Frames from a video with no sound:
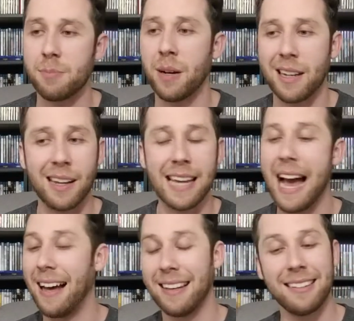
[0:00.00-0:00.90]
But
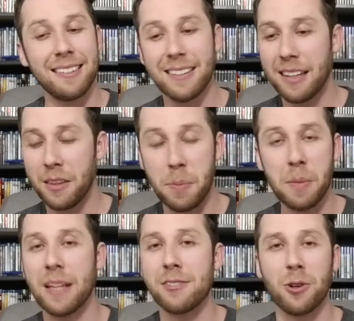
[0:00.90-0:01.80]
yeah, the
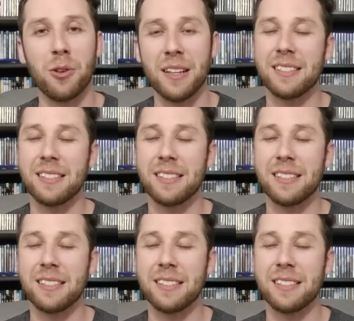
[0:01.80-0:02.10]
people that stole